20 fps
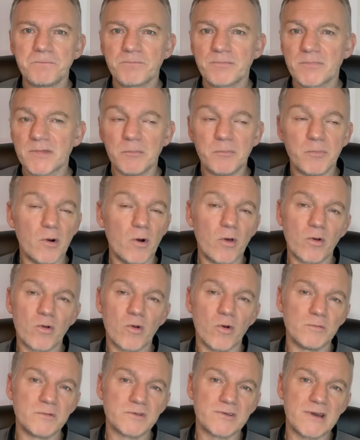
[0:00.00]
The ball
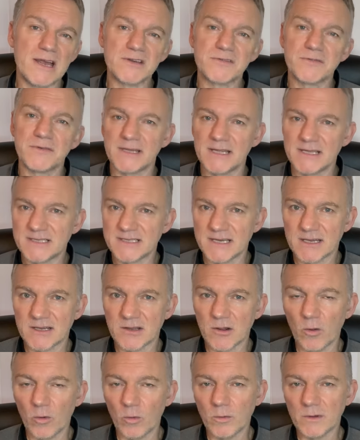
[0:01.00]
comes, Rashford hits it
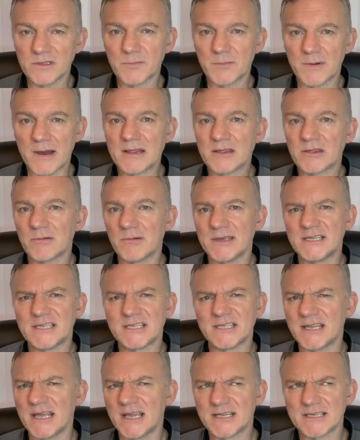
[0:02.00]
goalward, Branthwaite
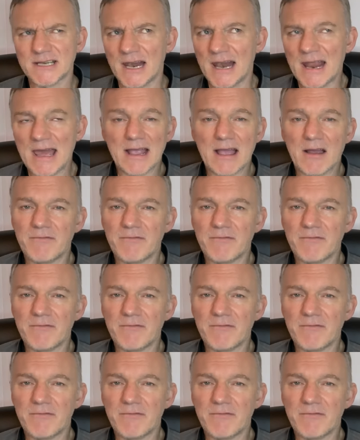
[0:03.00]
sticks a leg.